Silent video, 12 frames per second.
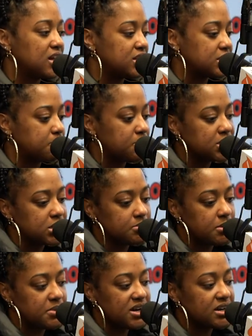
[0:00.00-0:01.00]
as a Muslim
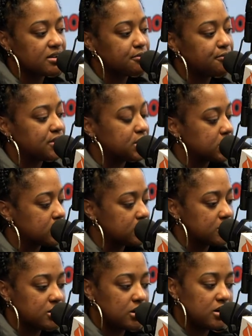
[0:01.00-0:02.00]
American
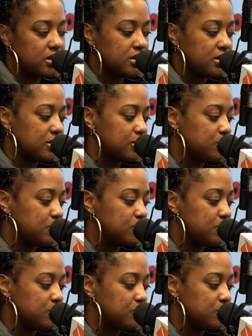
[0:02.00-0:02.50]
fencer uh,